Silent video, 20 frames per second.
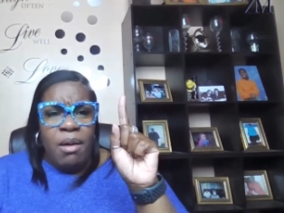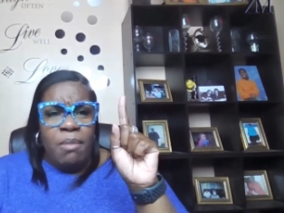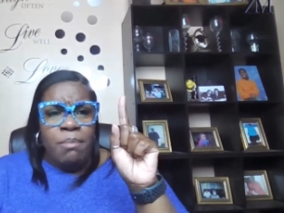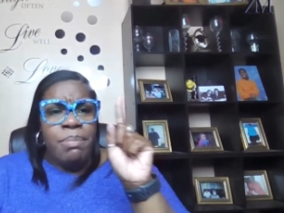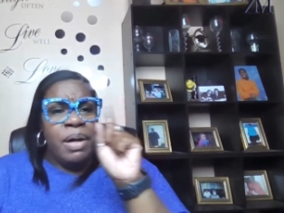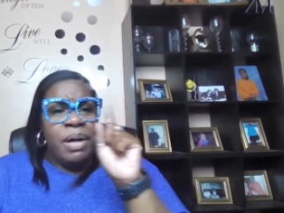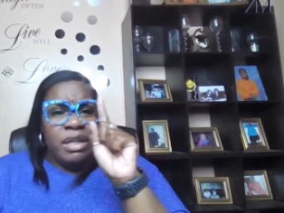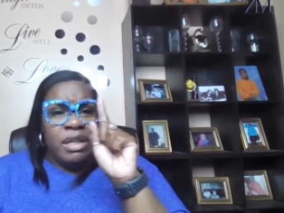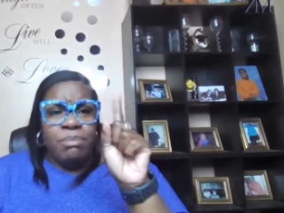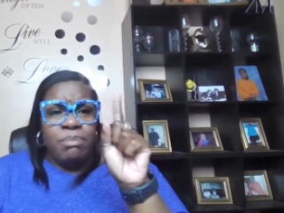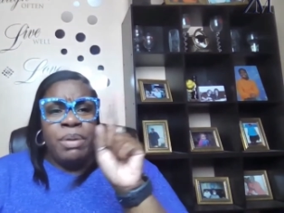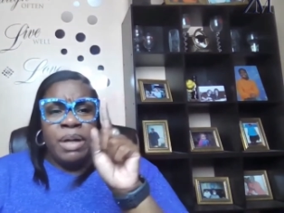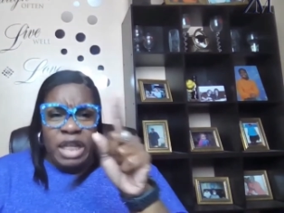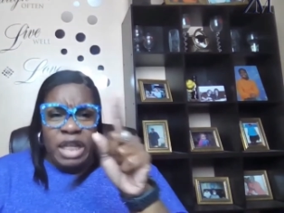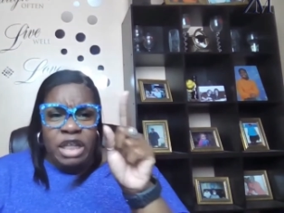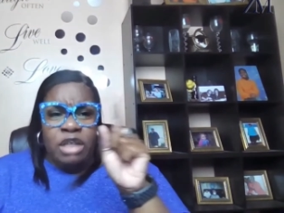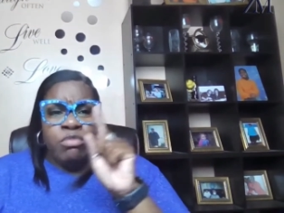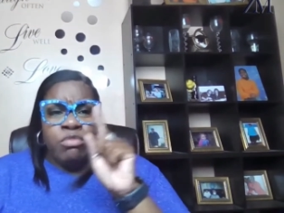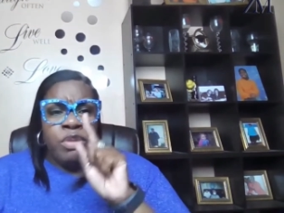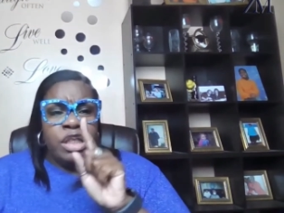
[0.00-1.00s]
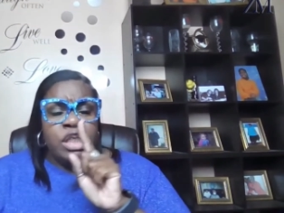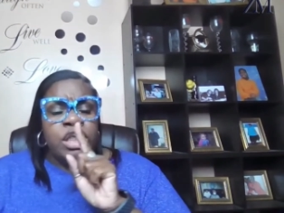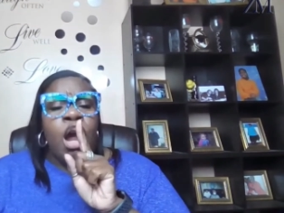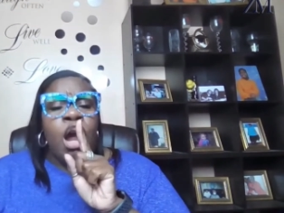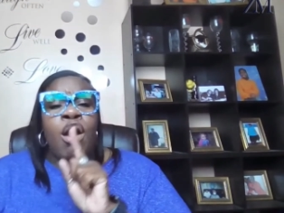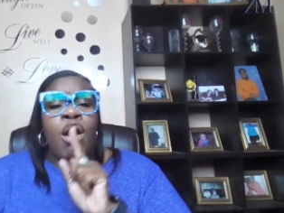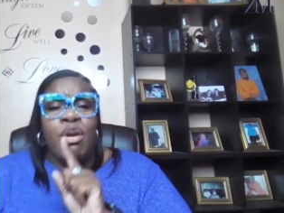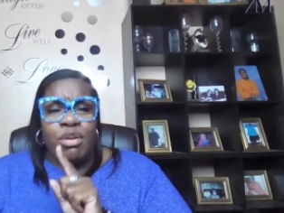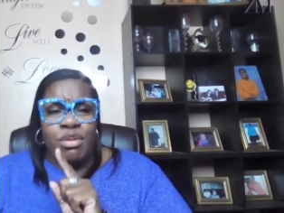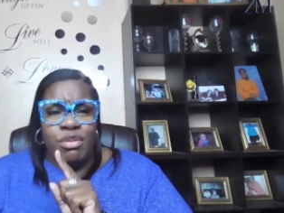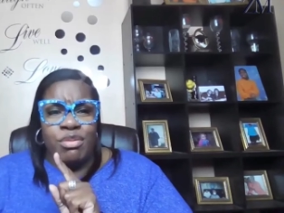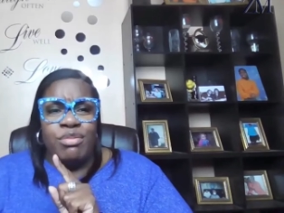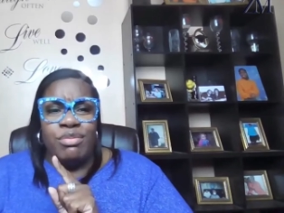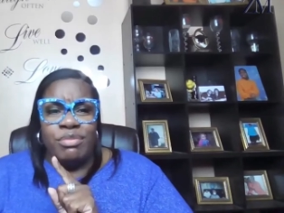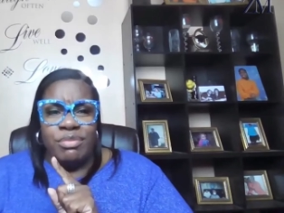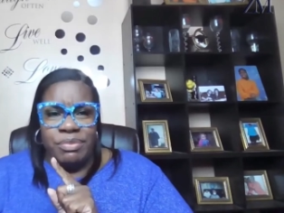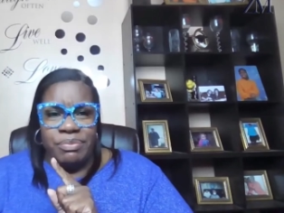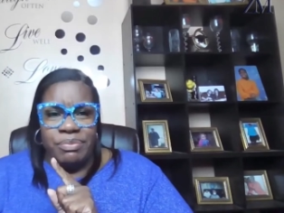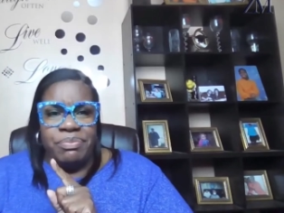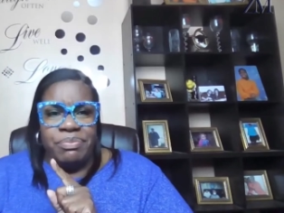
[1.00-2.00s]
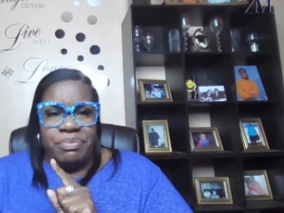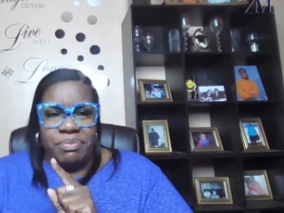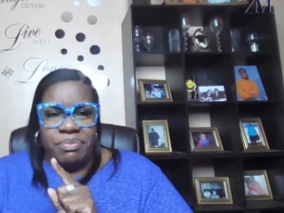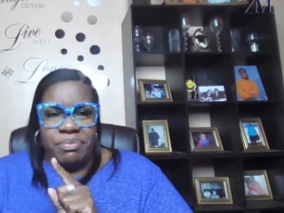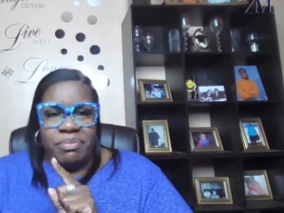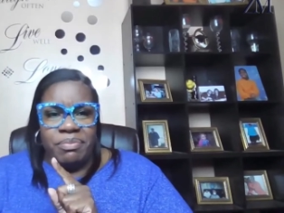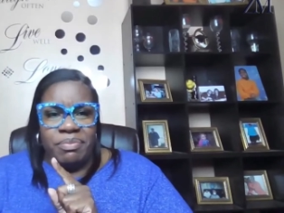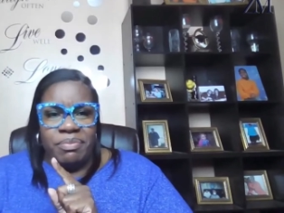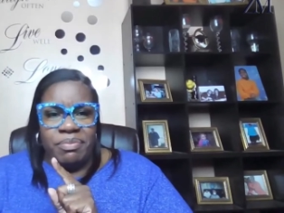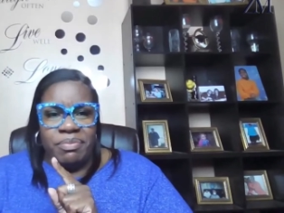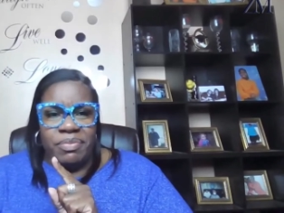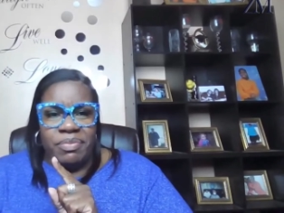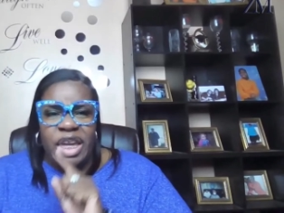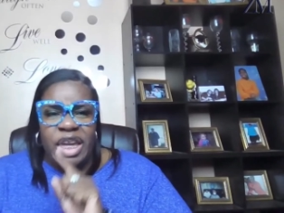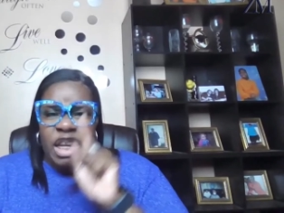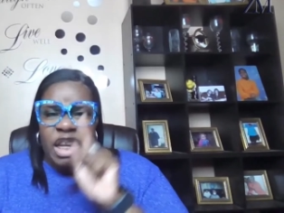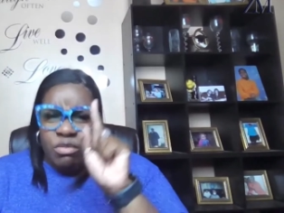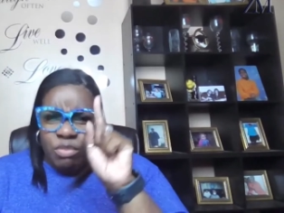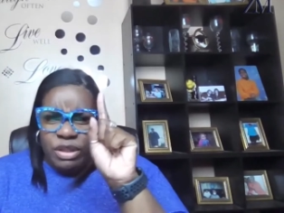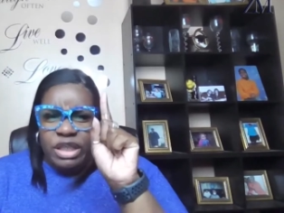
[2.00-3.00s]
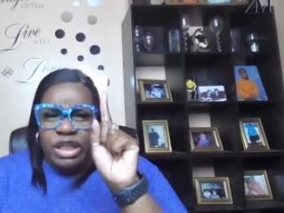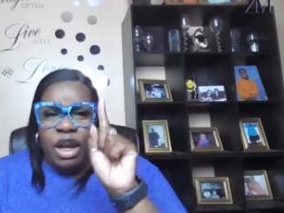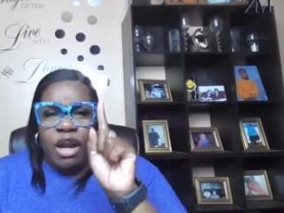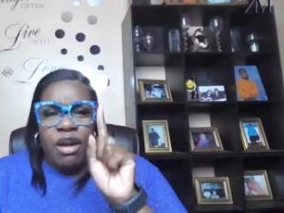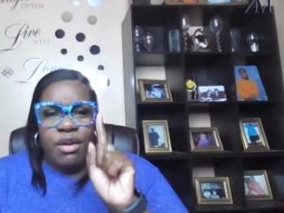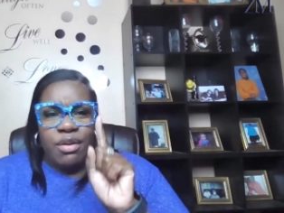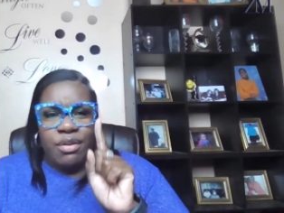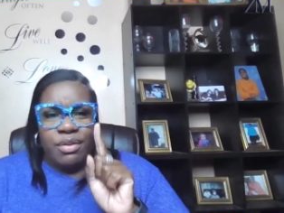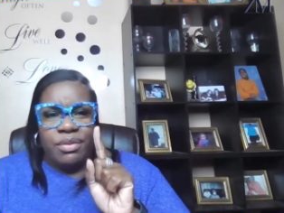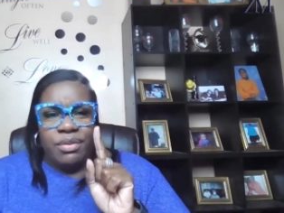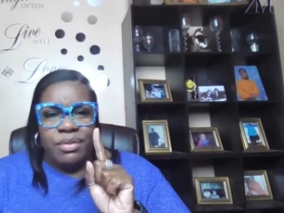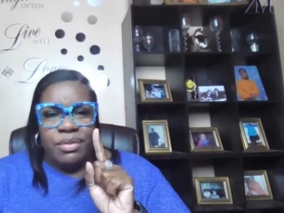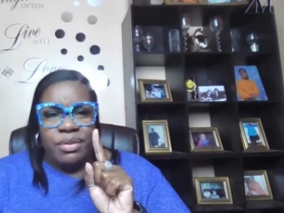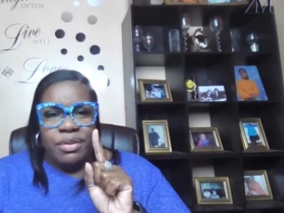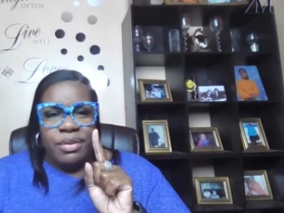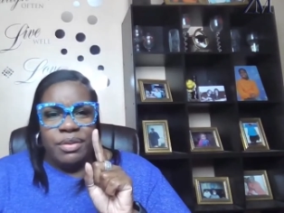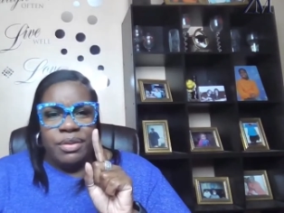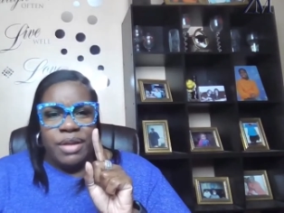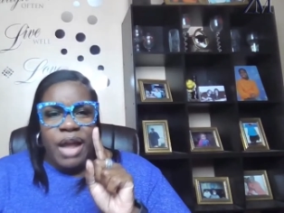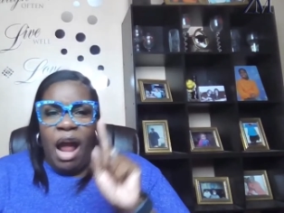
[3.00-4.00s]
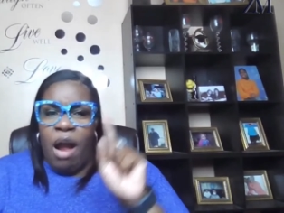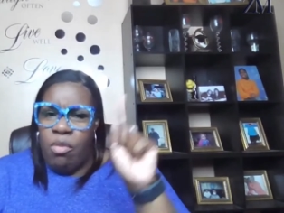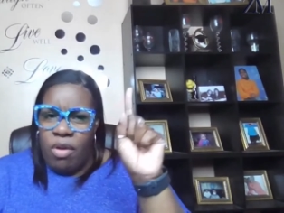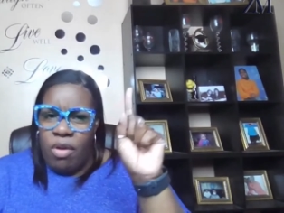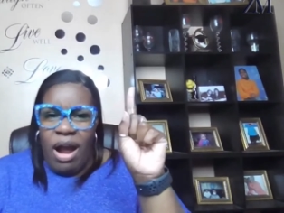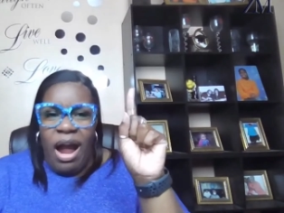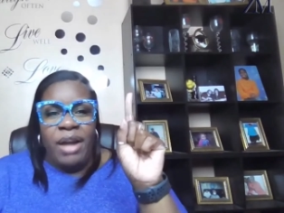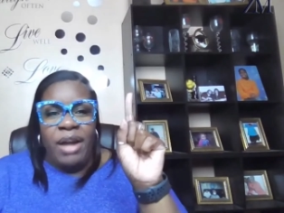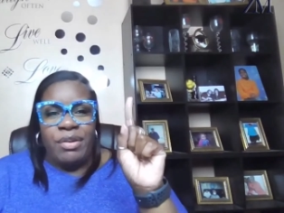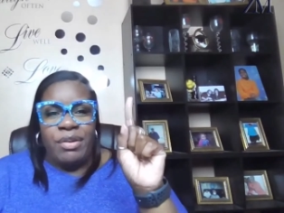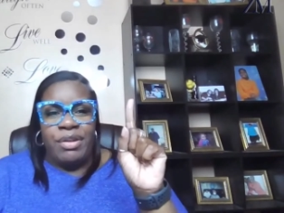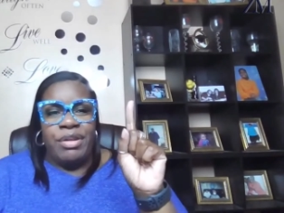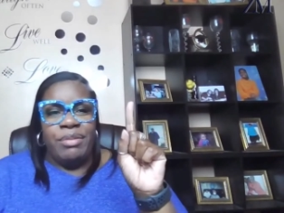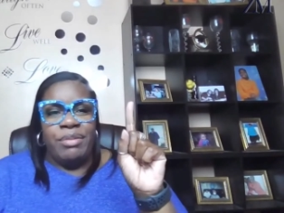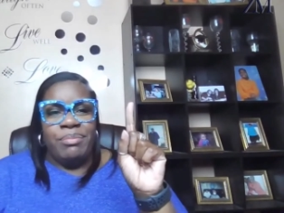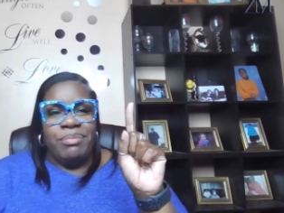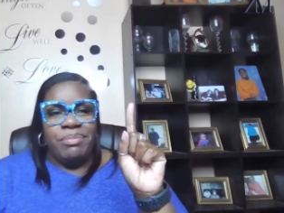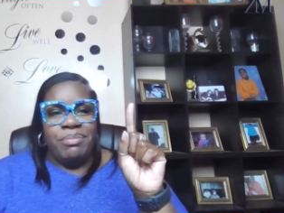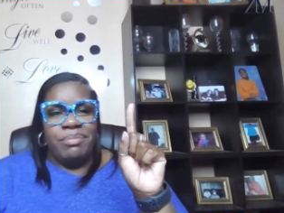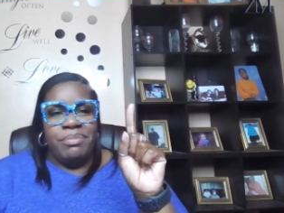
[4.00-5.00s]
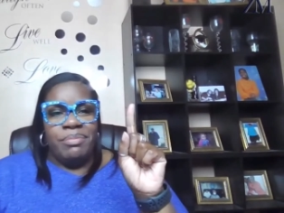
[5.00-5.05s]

But but in return, in return, I will honor him.